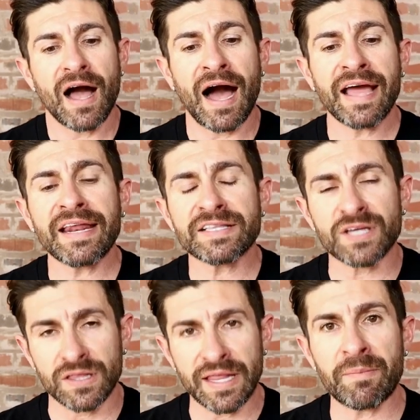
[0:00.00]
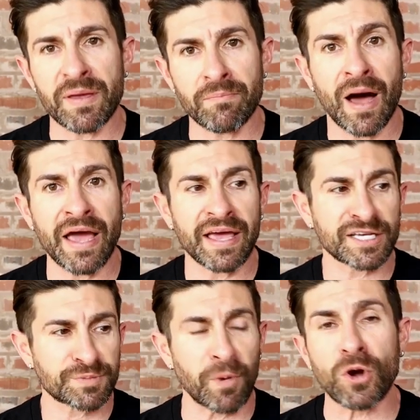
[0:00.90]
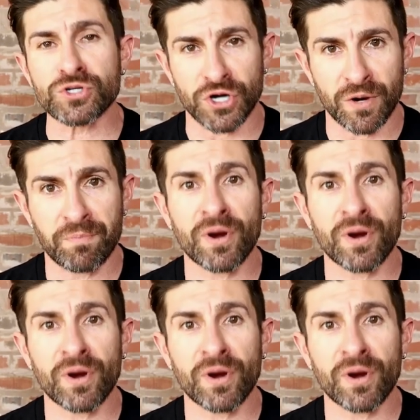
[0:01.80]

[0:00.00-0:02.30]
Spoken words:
I need to limit my exposure